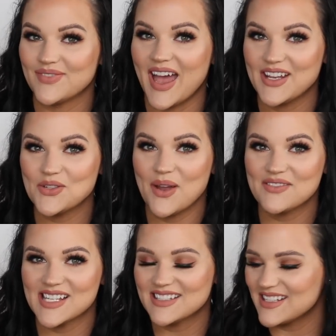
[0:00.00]
I do have
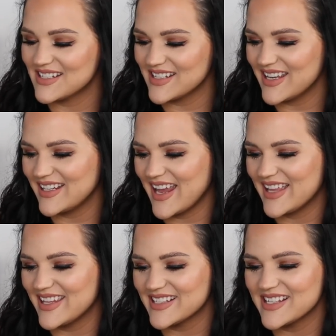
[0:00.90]
sensitive skin,
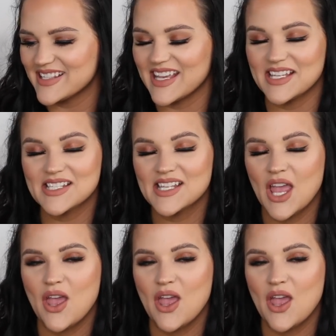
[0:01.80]
and this is nice